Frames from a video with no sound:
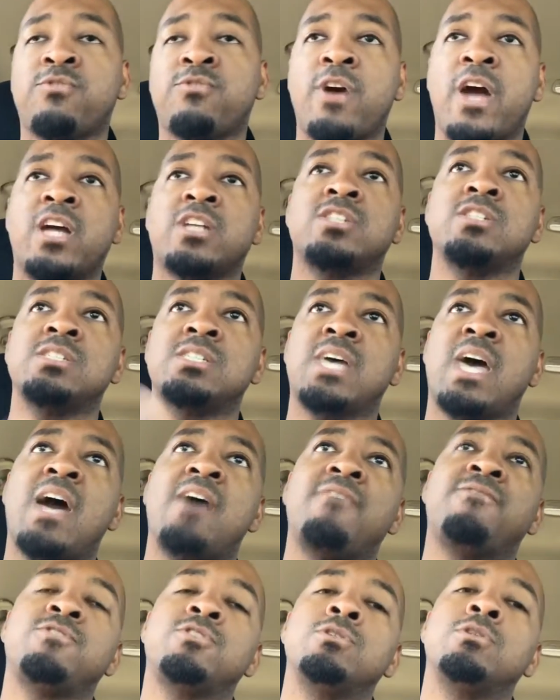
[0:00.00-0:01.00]
Fractions
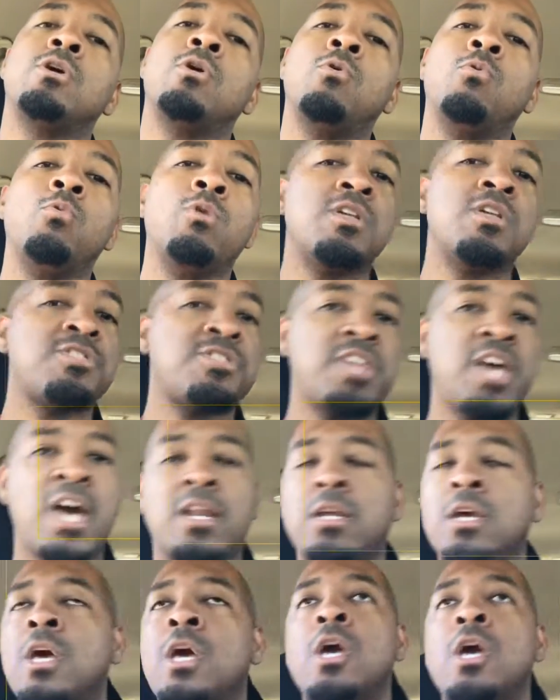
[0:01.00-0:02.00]
have to go with
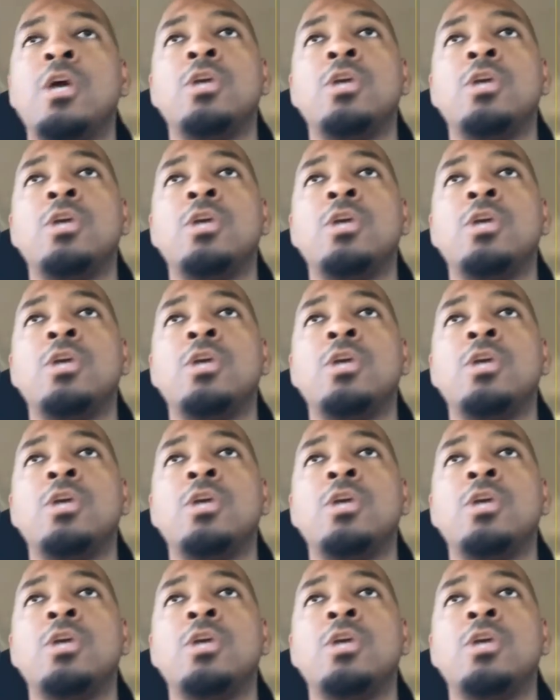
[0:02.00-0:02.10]
that.